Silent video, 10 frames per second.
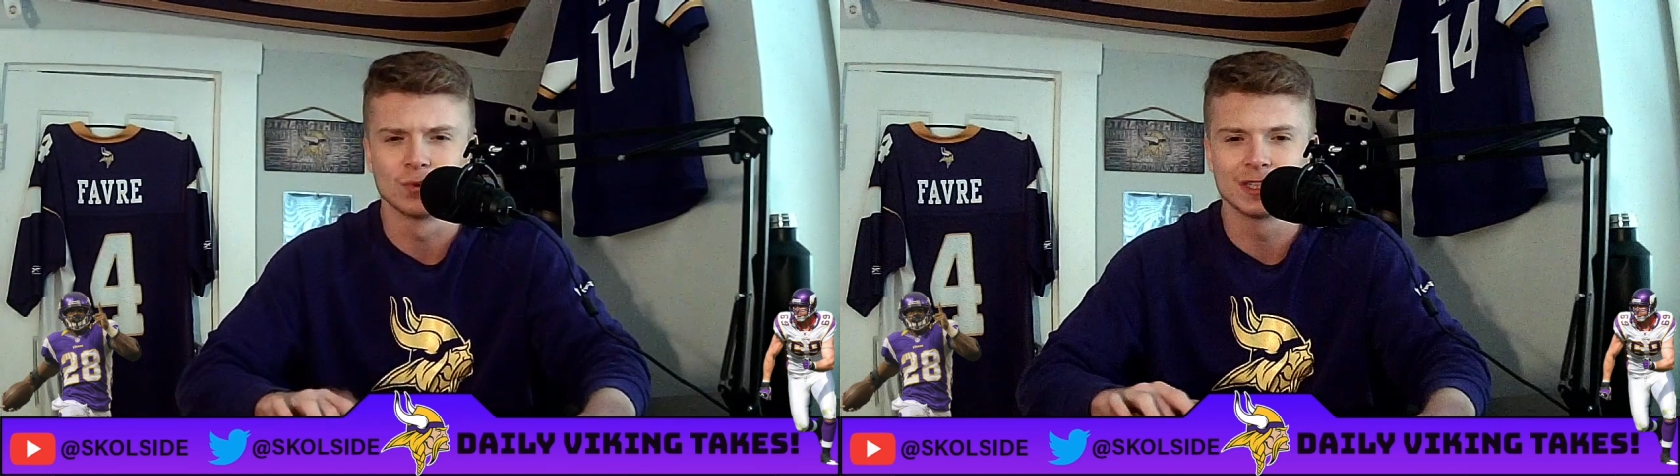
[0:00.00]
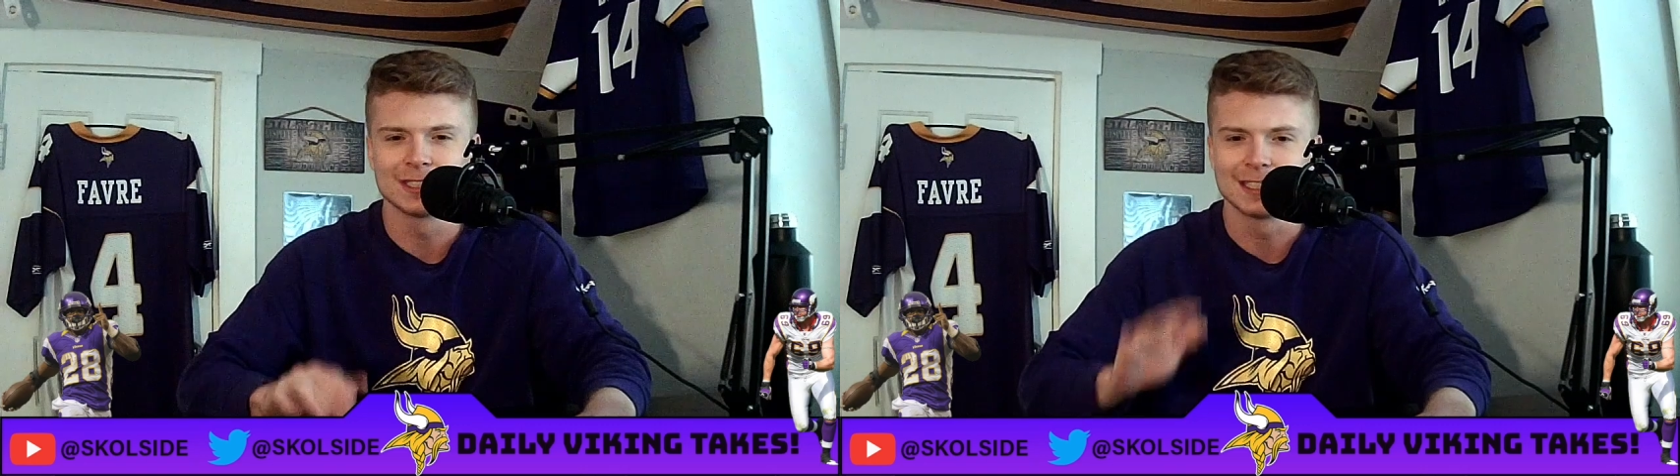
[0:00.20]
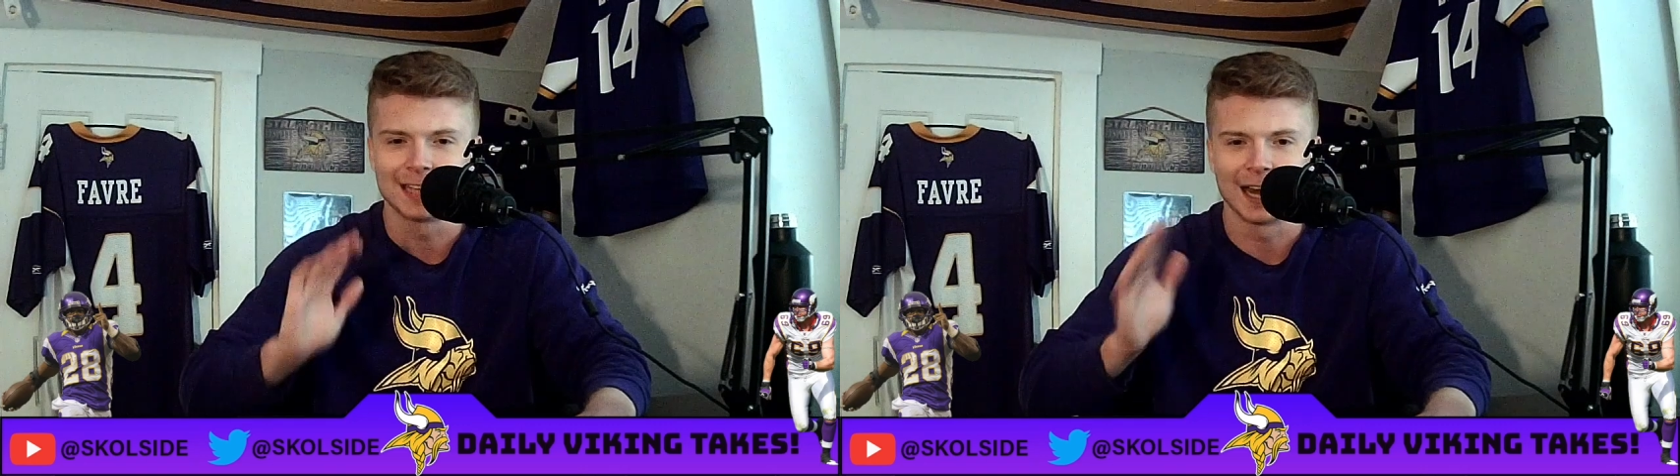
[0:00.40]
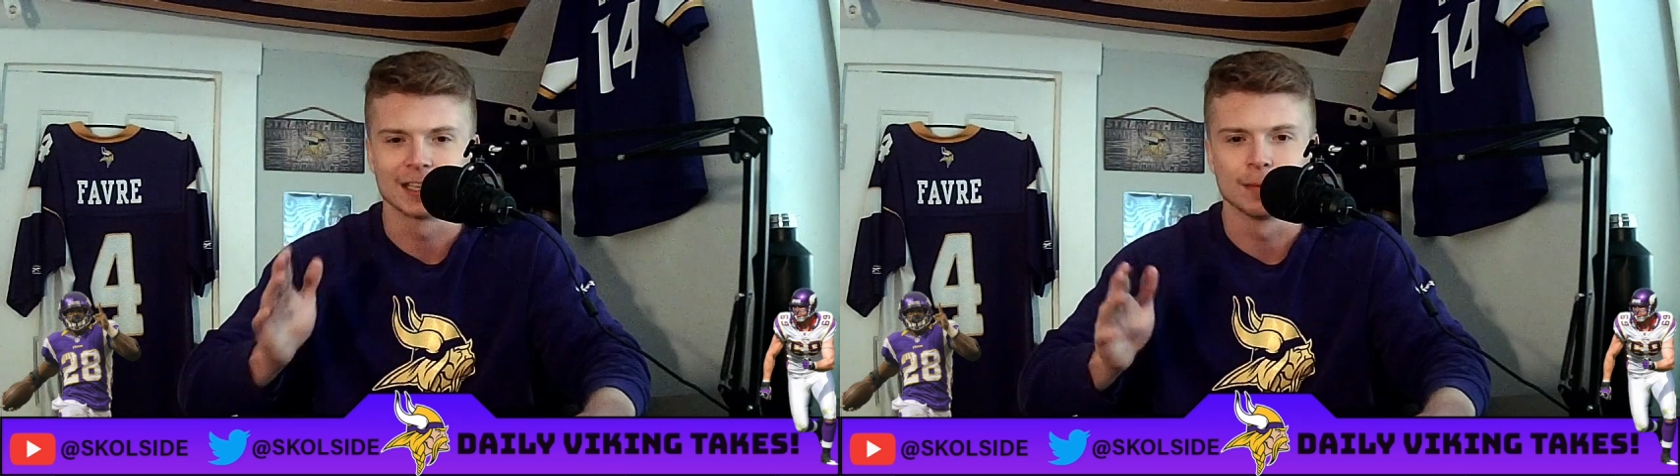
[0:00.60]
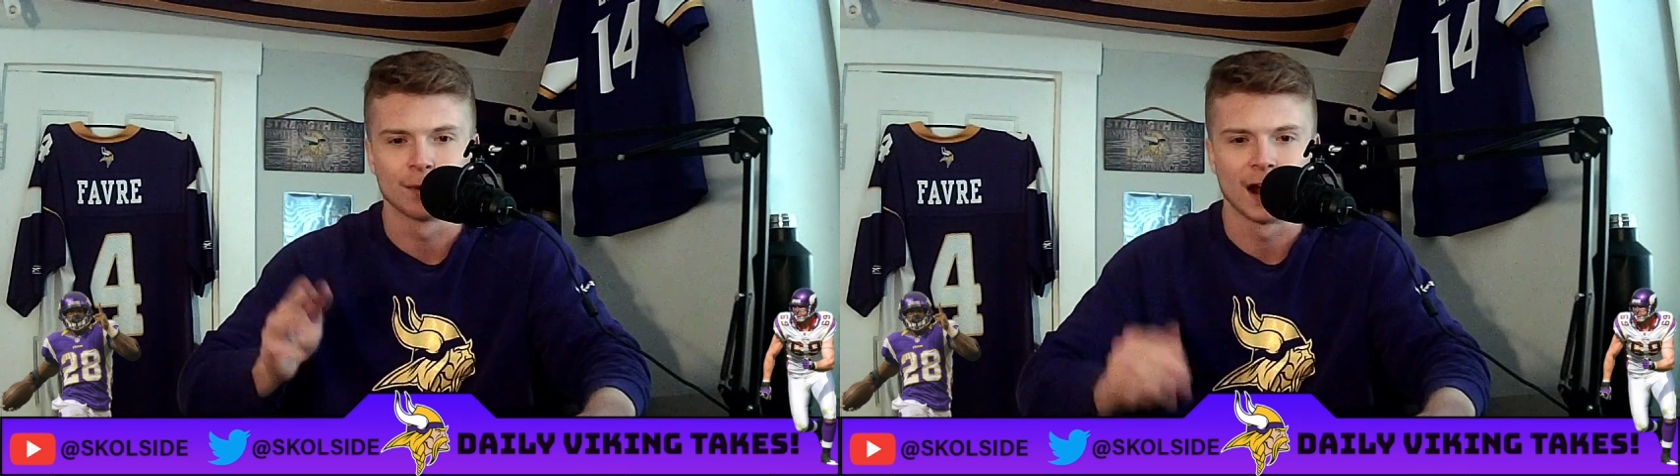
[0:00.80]
we just need to kind of
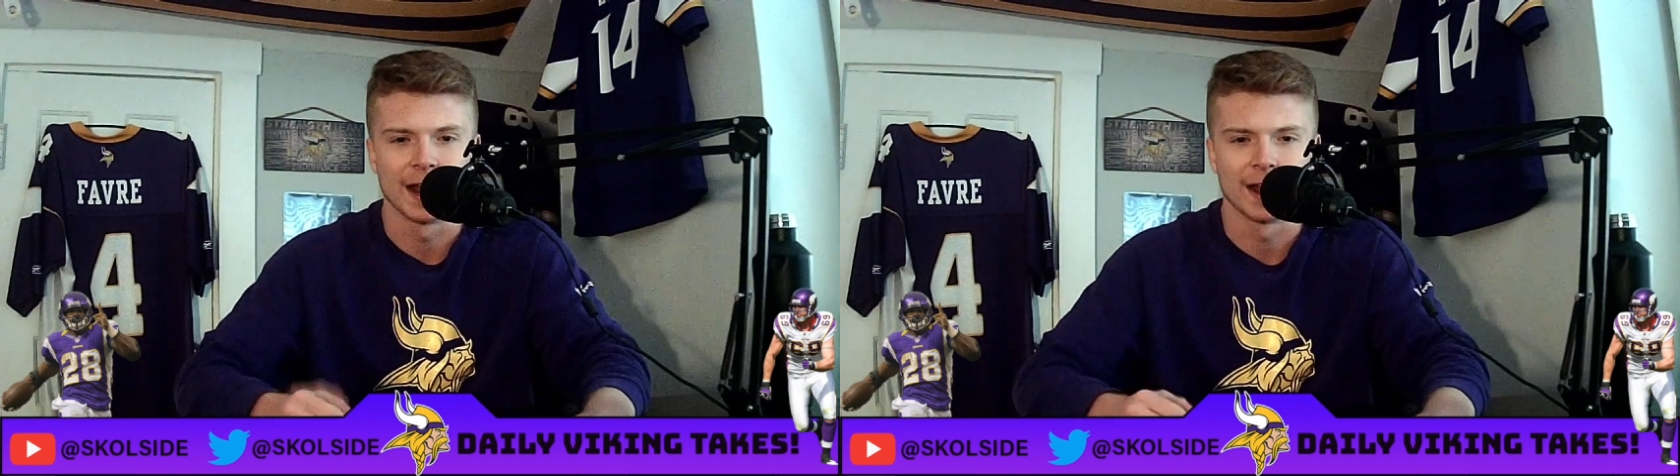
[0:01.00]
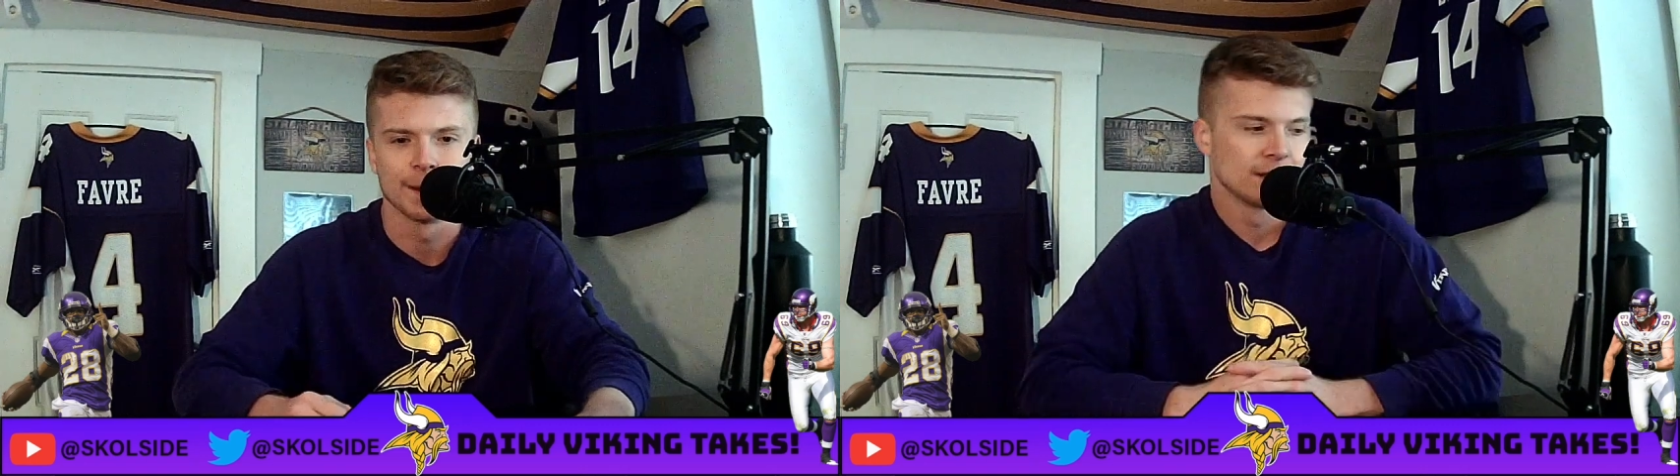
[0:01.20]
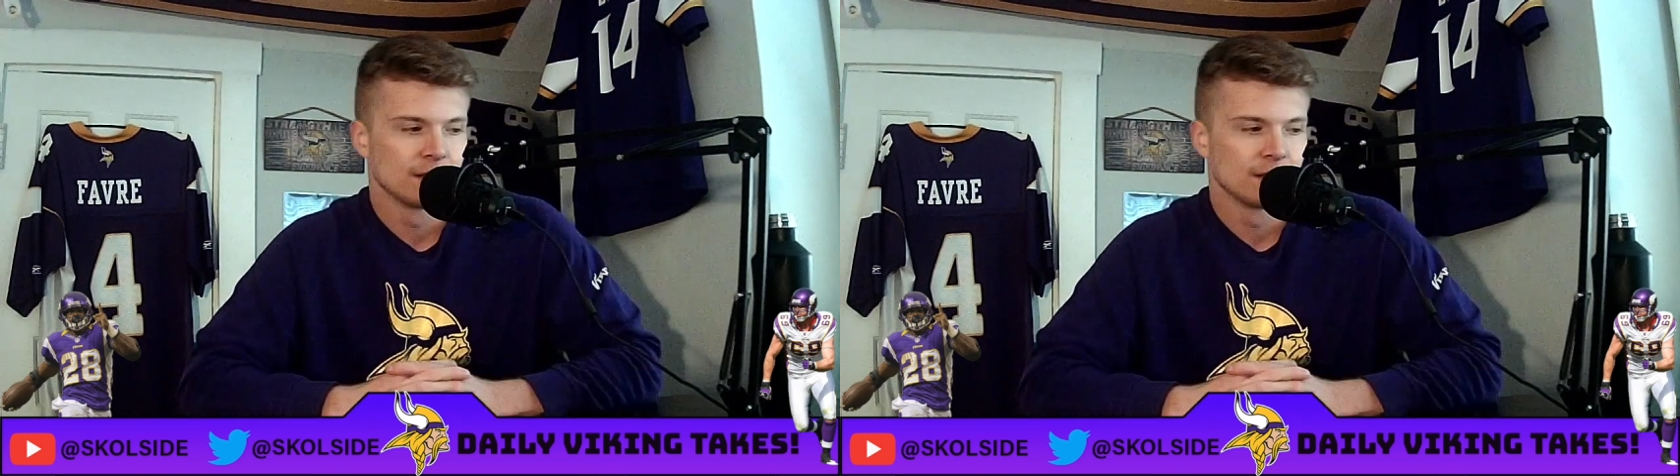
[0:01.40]
keep our eye on.